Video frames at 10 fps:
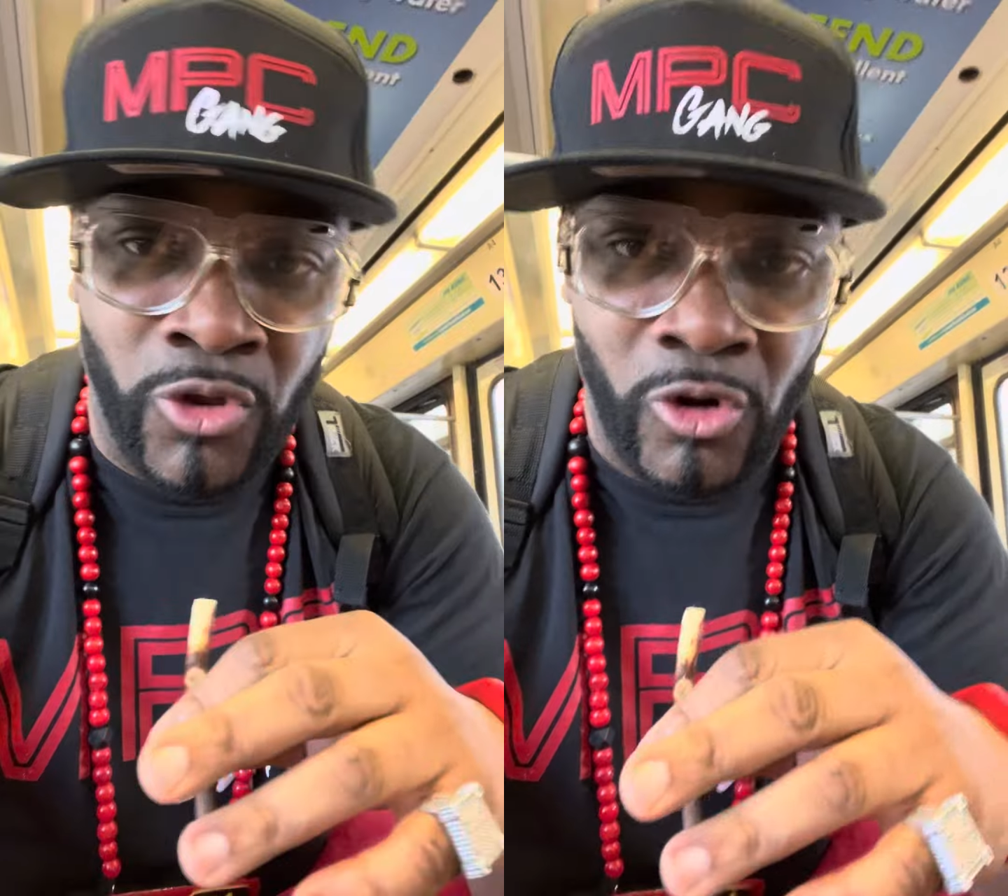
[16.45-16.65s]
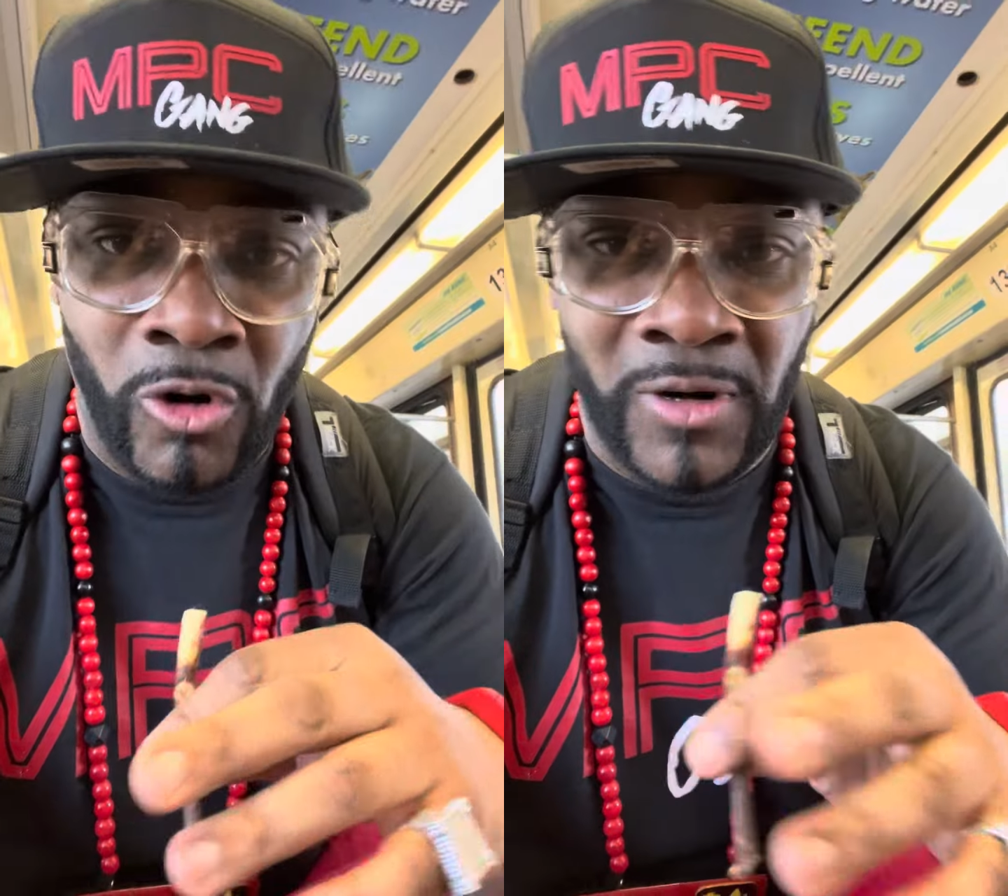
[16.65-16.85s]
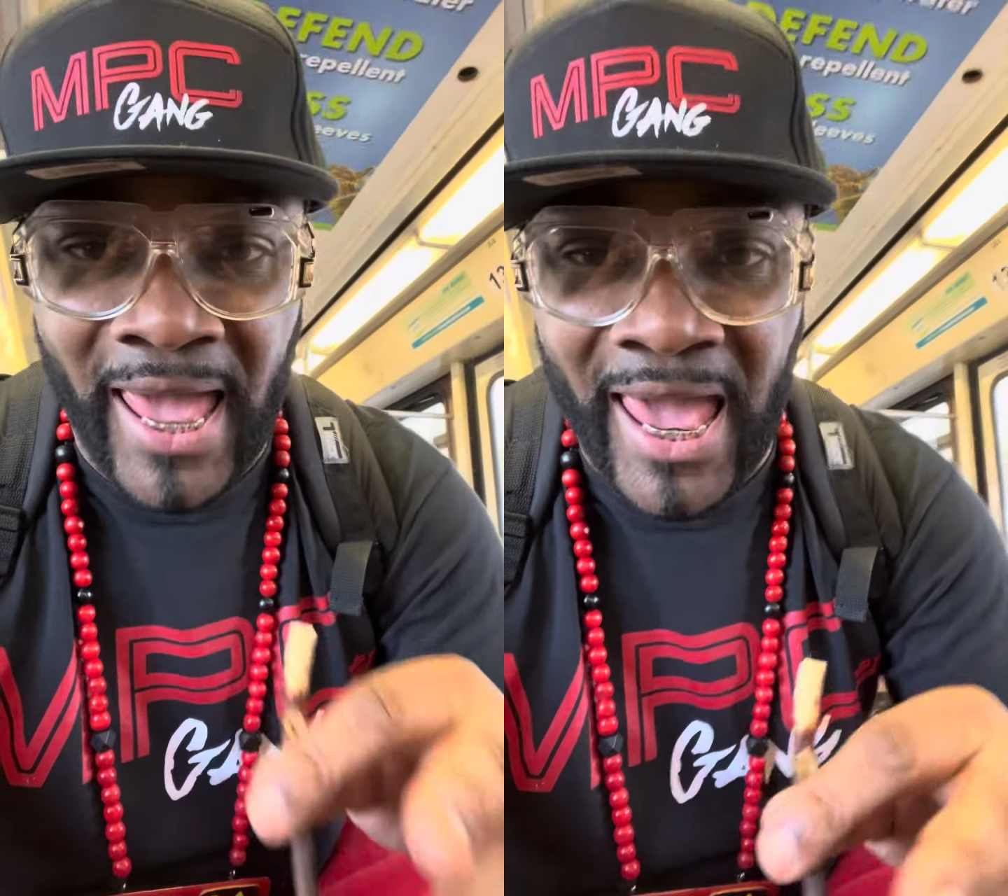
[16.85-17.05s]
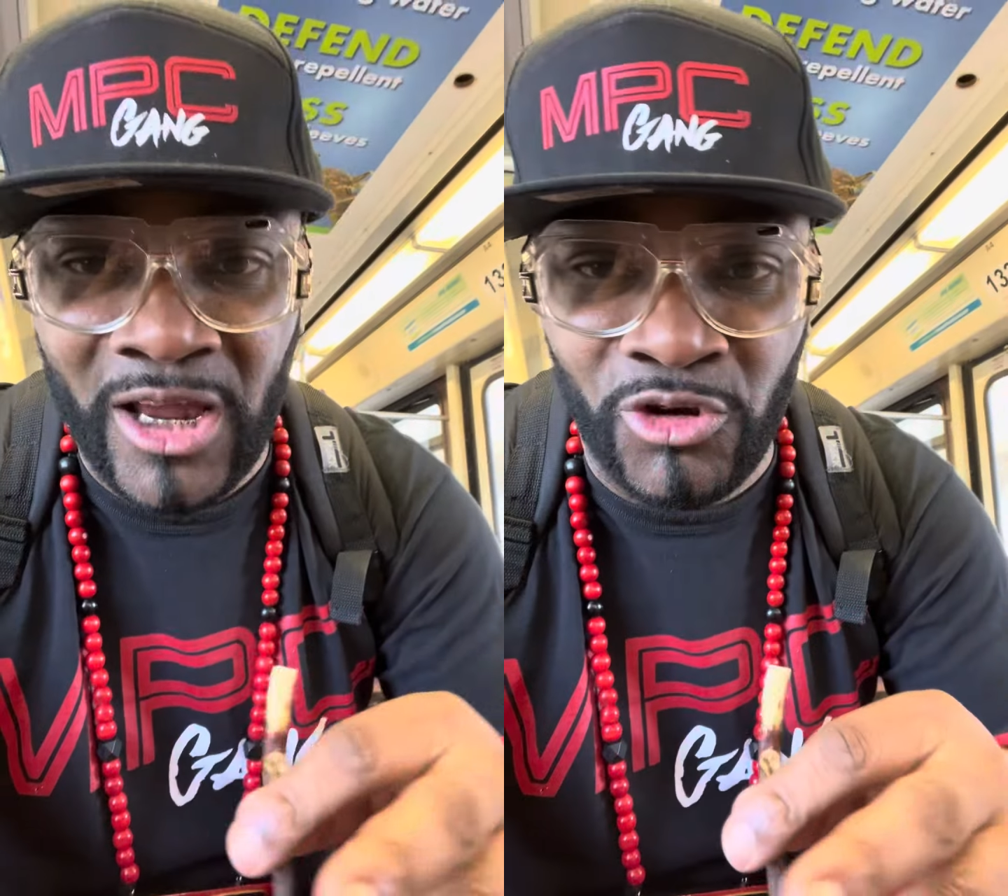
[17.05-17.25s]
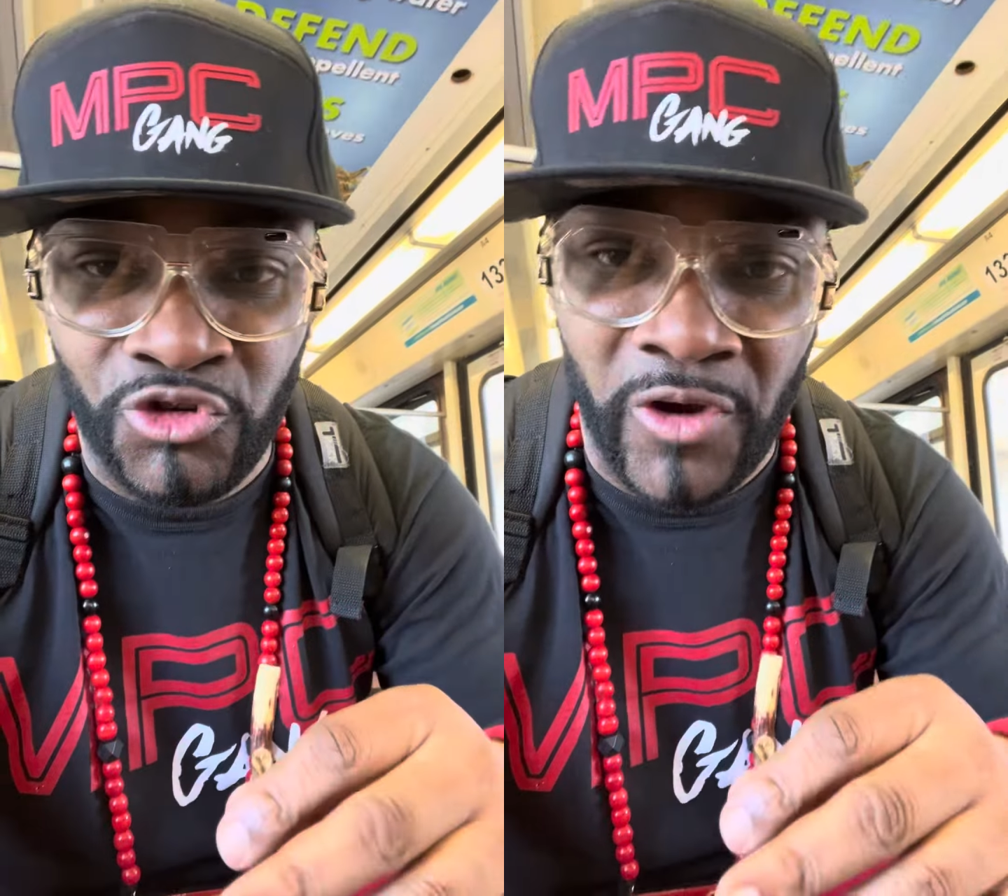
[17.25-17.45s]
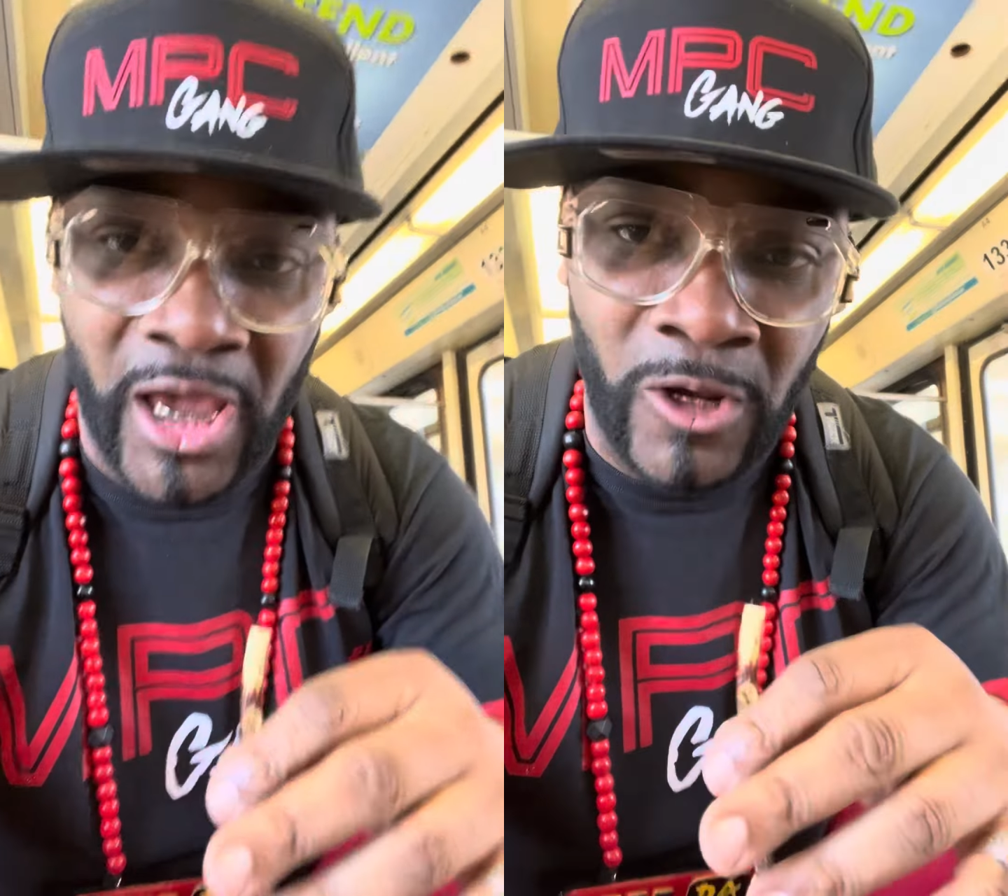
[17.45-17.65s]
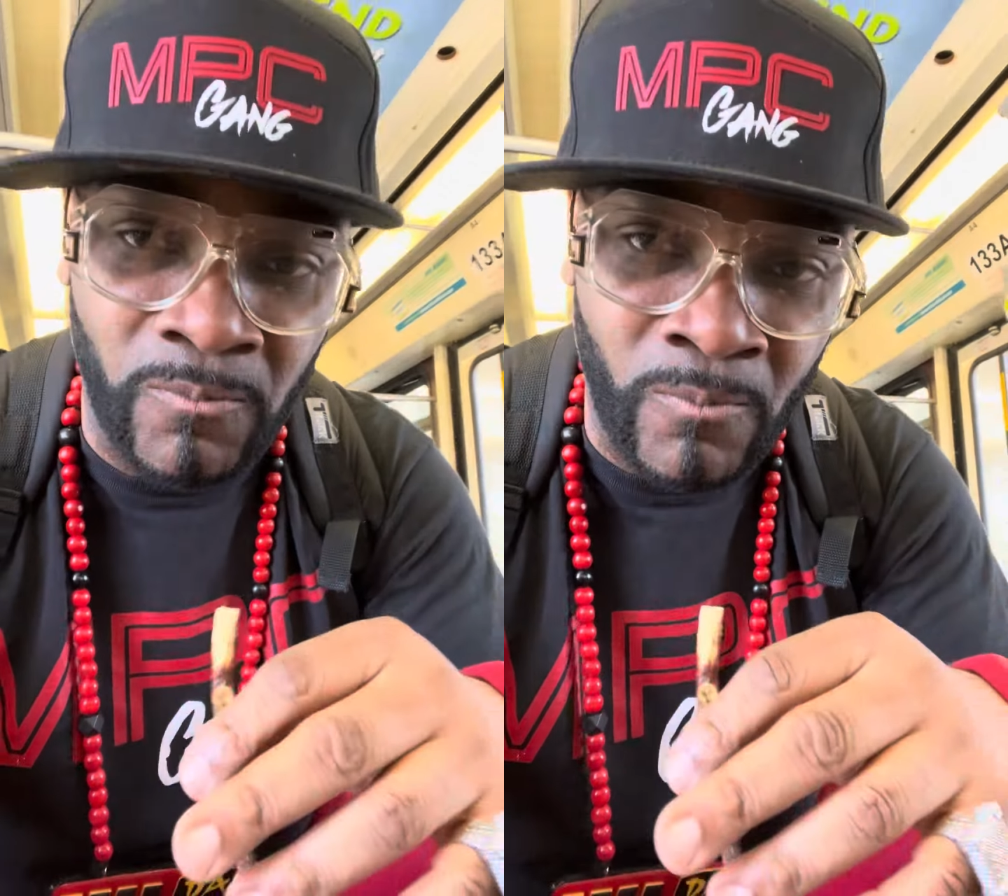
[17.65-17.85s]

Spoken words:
on the A train,